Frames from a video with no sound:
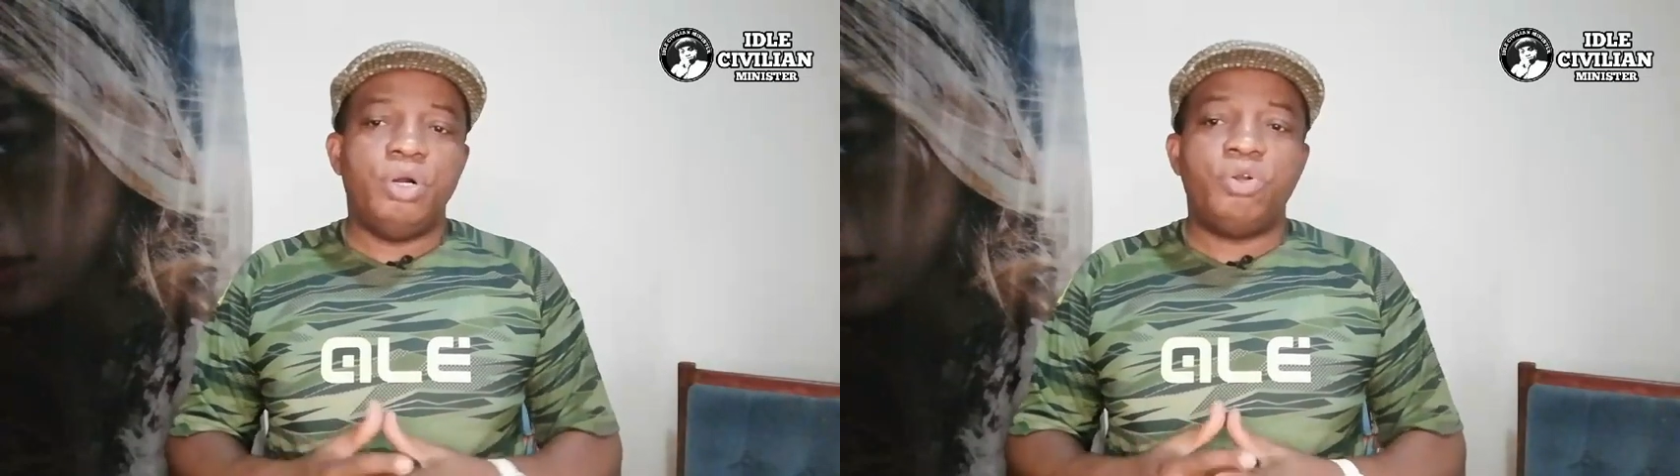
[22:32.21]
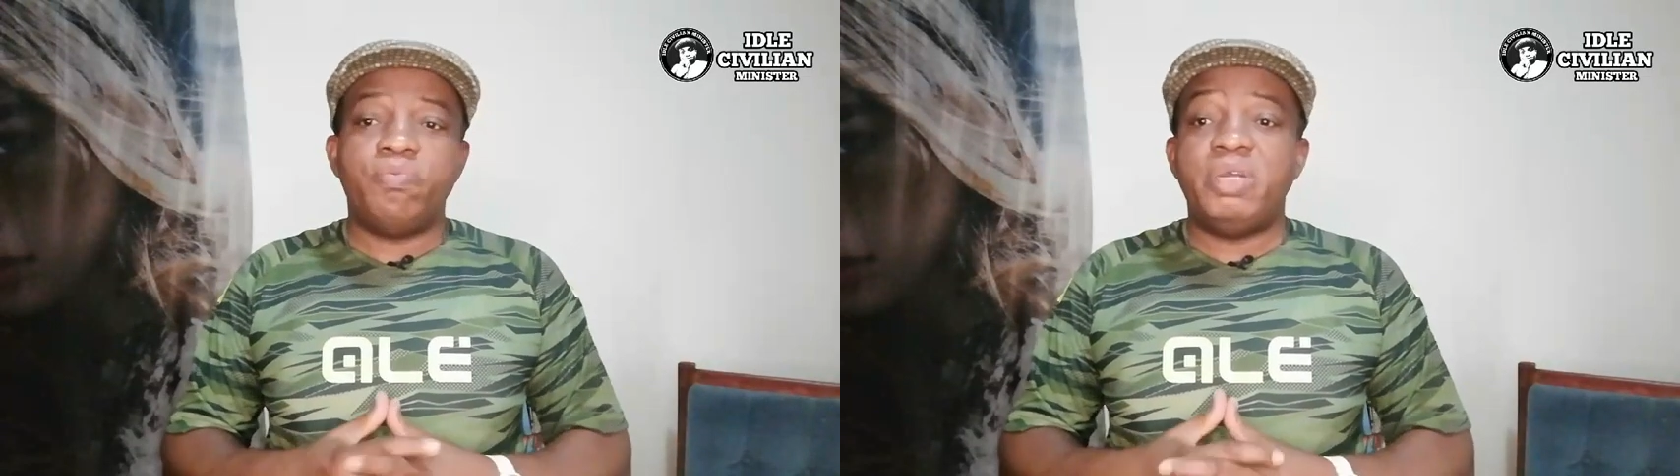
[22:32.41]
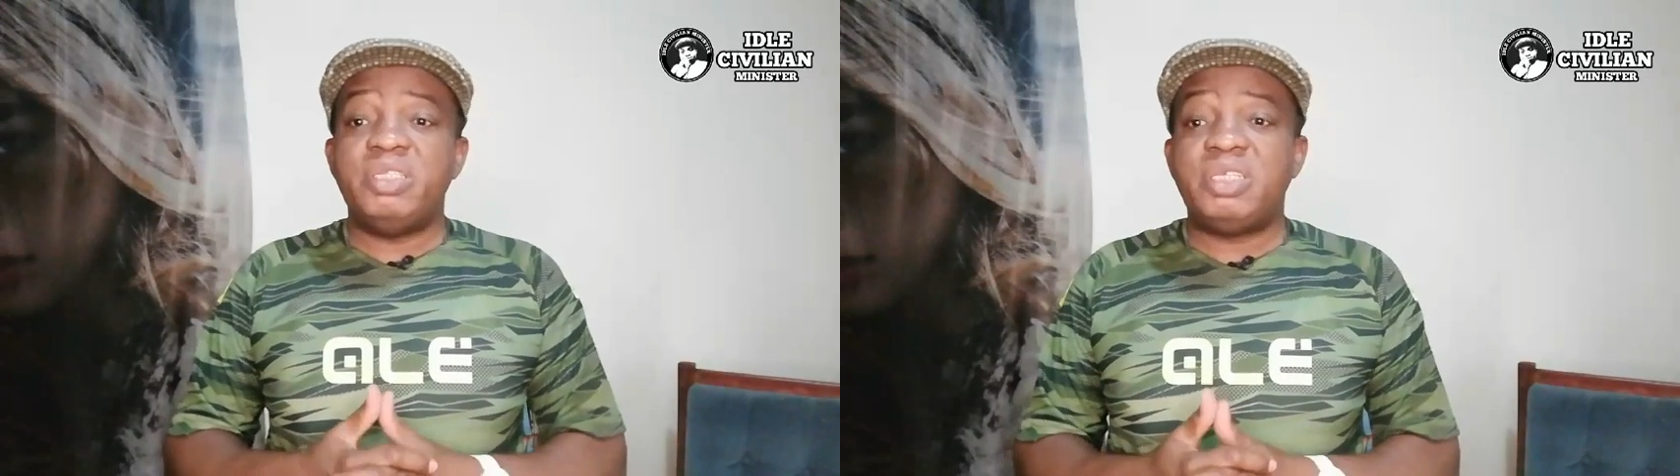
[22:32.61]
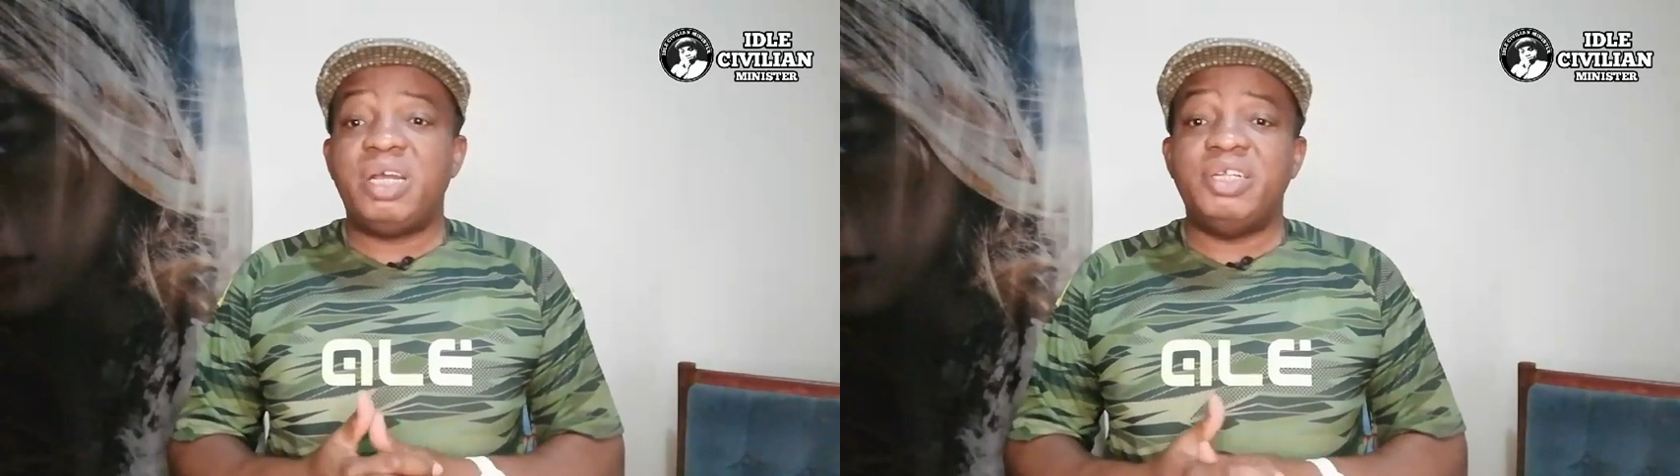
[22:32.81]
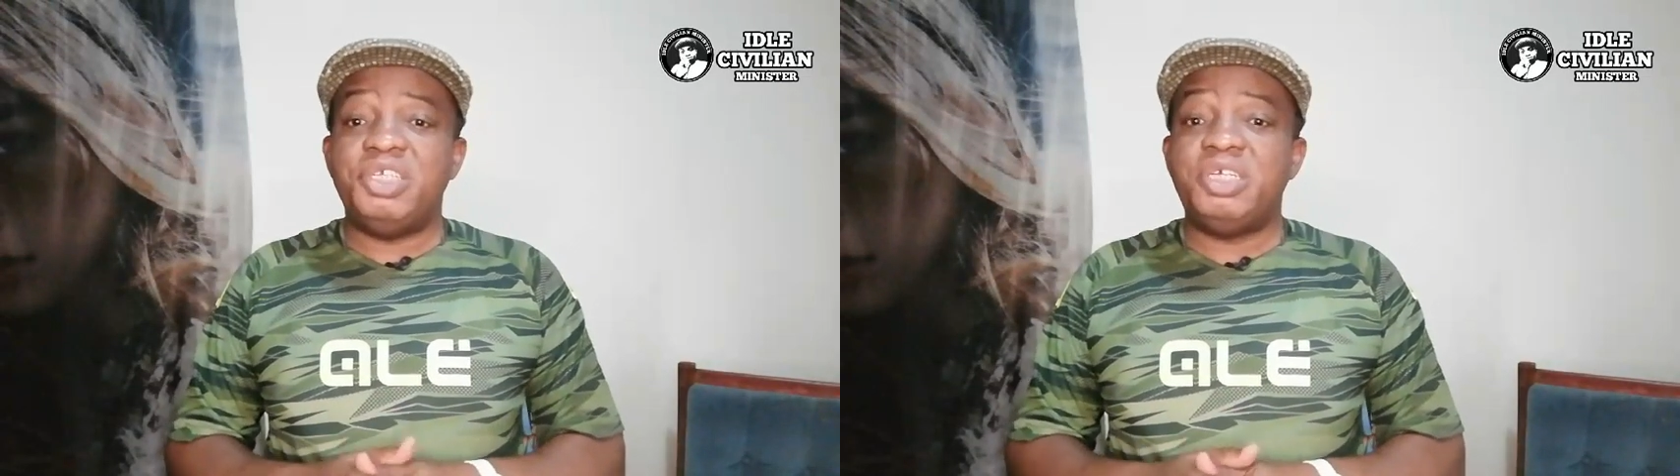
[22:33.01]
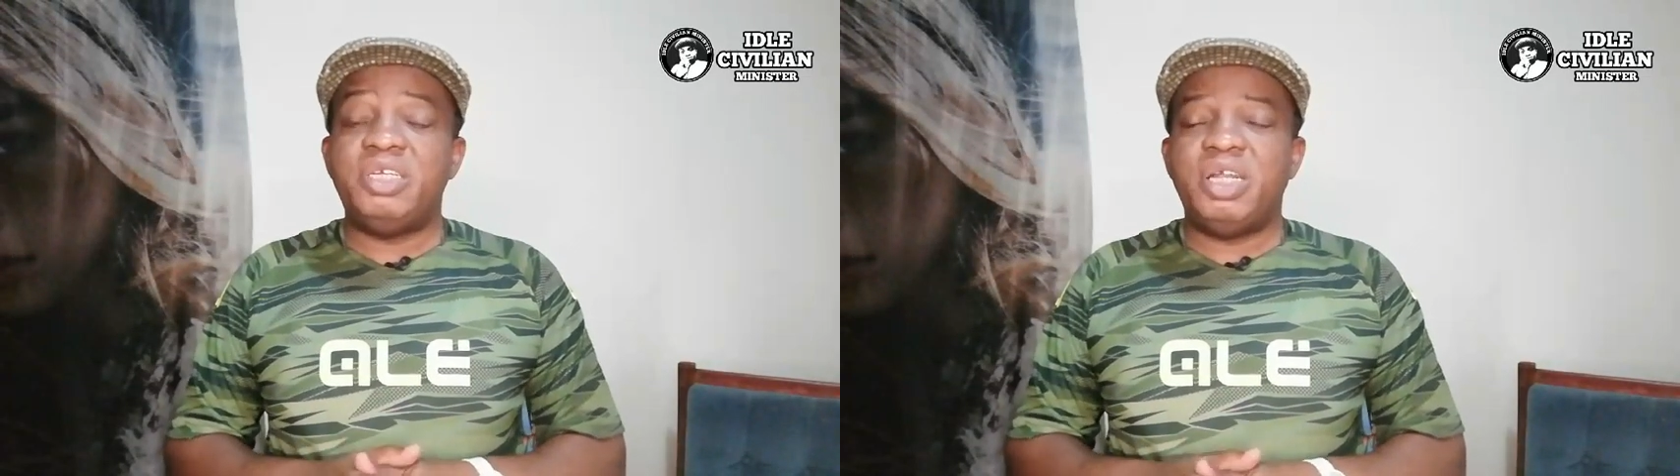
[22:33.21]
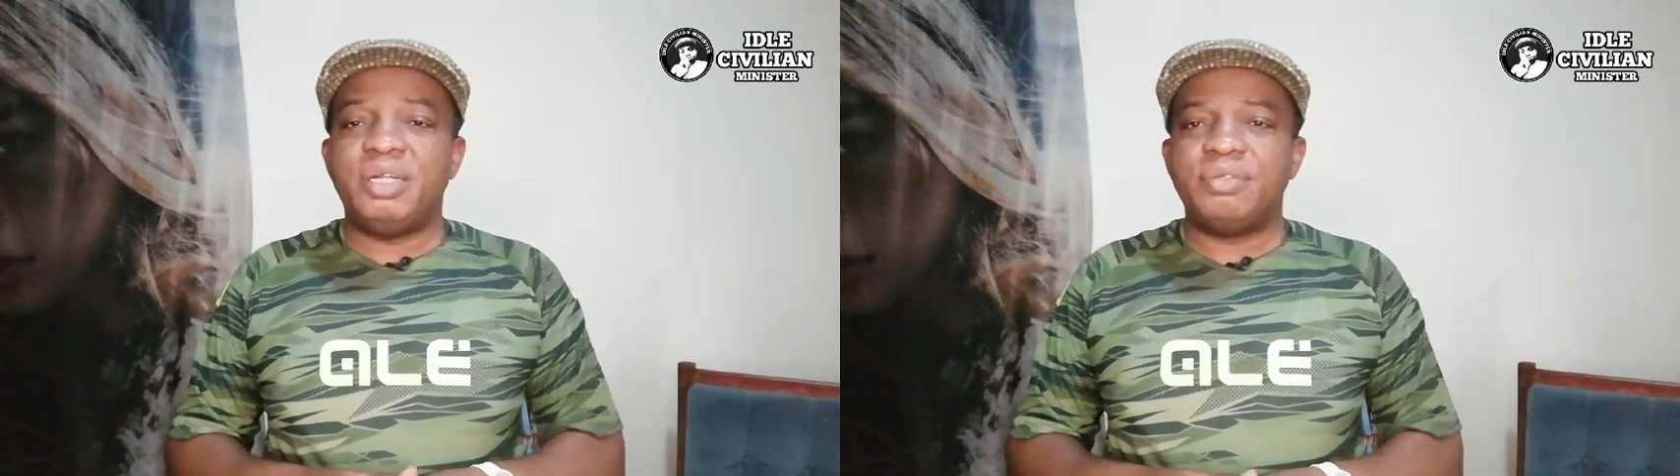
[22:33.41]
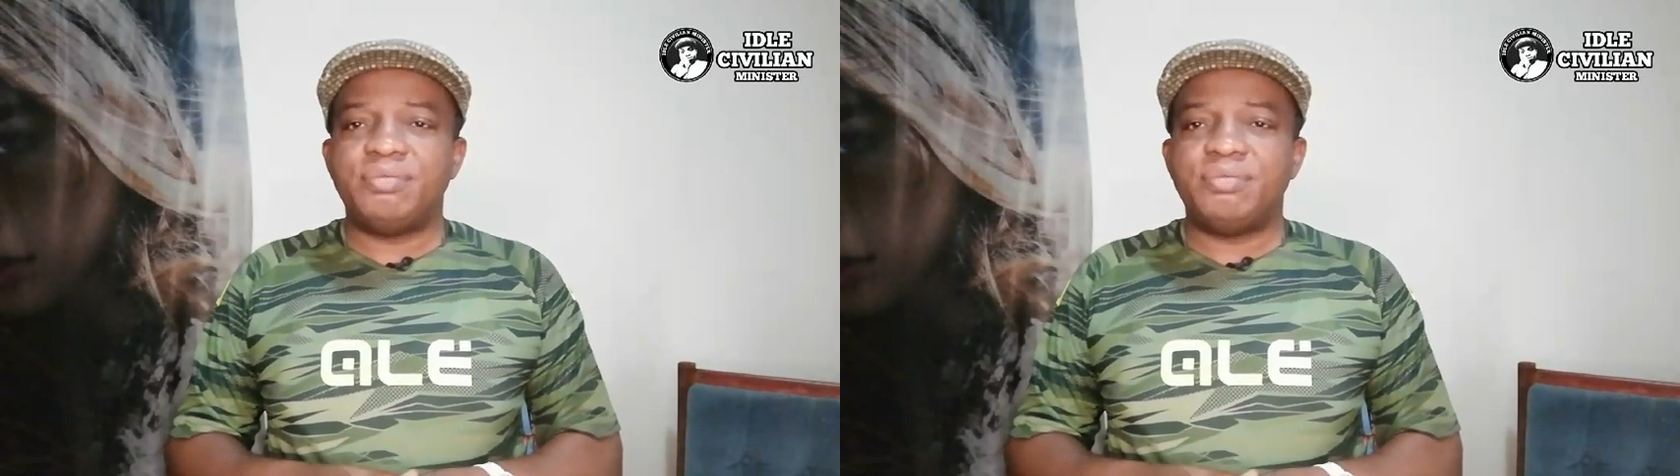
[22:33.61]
augment her gender,